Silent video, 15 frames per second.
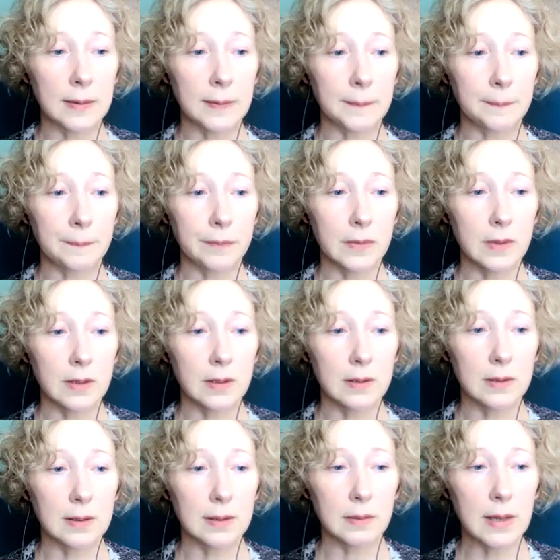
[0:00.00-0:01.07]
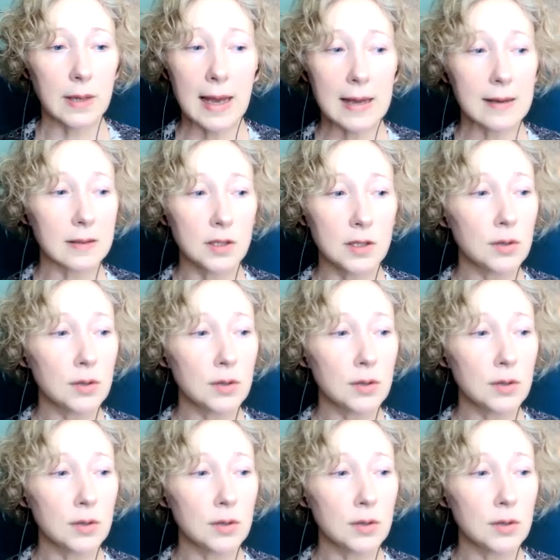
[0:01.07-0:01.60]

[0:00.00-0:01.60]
um, had,